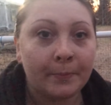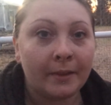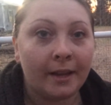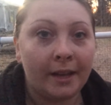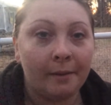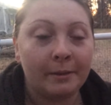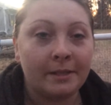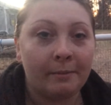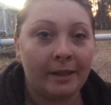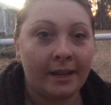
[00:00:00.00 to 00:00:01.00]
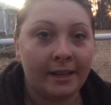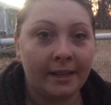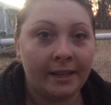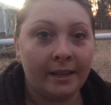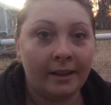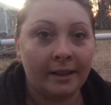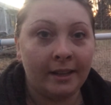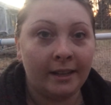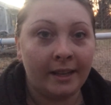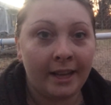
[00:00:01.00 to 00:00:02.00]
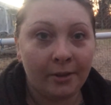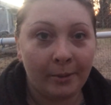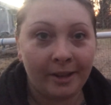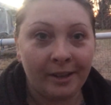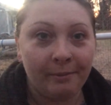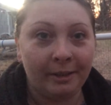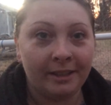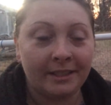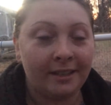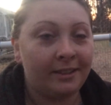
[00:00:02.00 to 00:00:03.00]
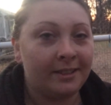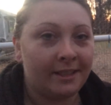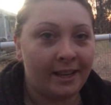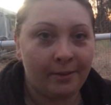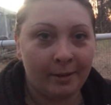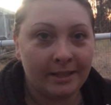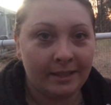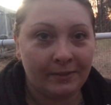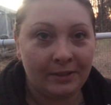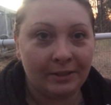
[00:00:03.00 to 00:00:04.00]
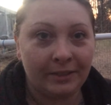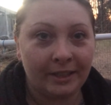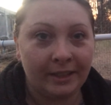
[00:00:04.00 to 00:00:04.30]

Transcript: and I put some of that in egg white omelet because I had all these egg whites left over